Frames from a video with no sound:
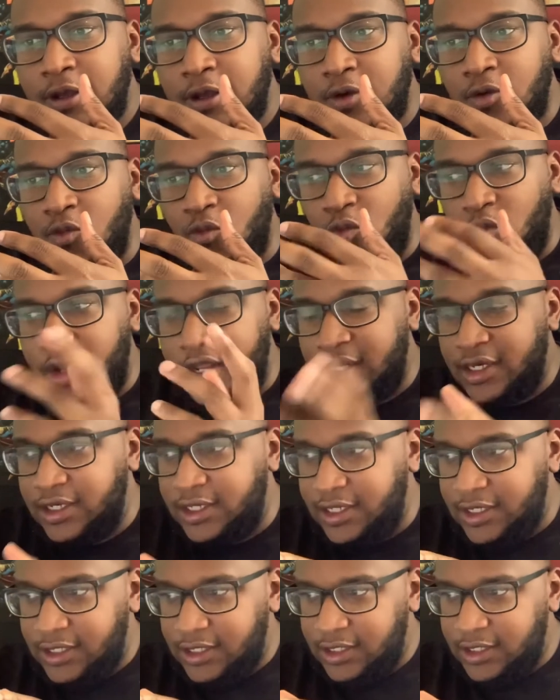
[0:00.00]

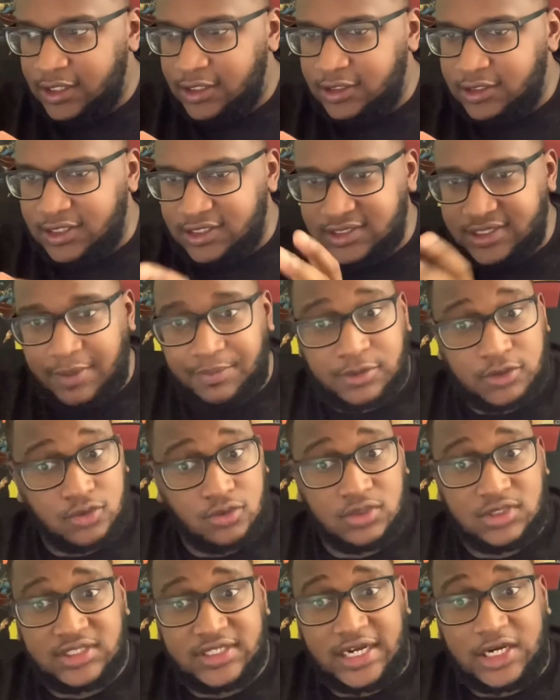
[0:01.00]
when this
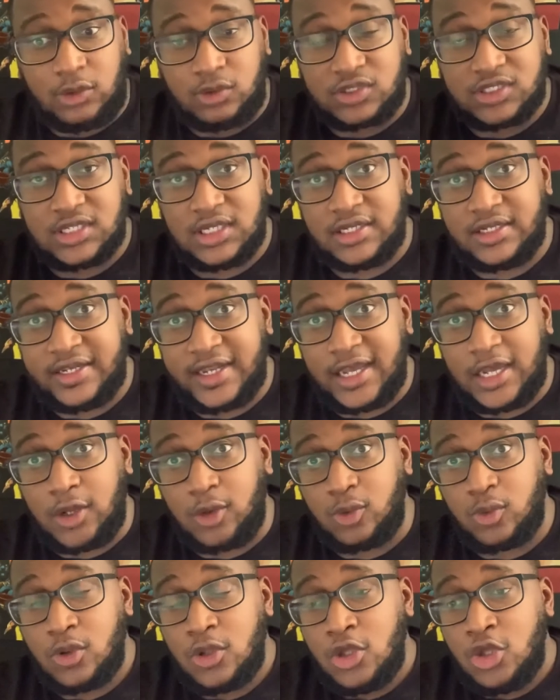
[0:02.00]
episode is titled
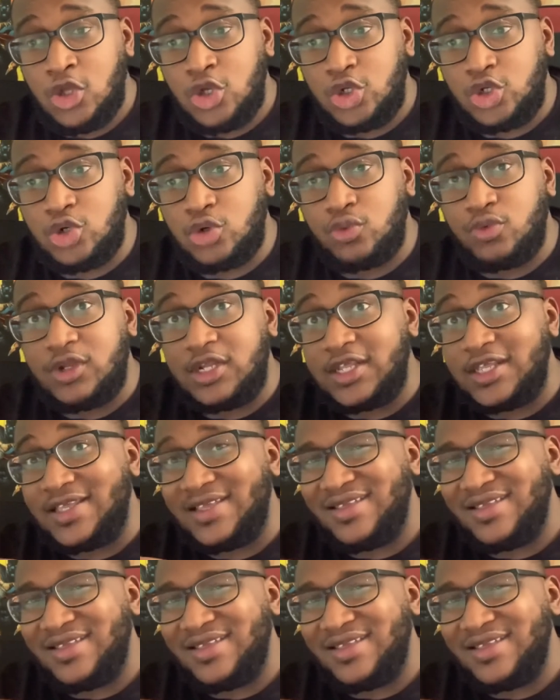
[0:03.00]
Sundown, you don't really